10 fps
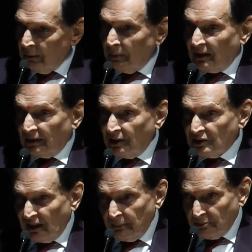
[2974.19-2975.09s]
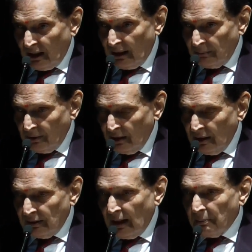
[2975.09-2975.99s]
But at the same time,
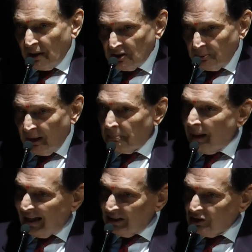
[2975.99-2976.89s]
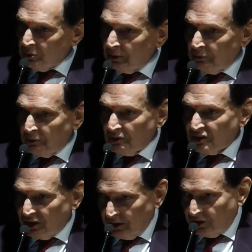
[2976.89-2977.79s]
there must be a balance between
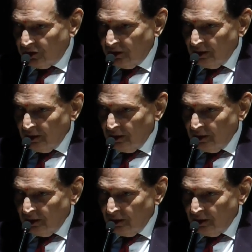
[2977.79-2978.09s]
research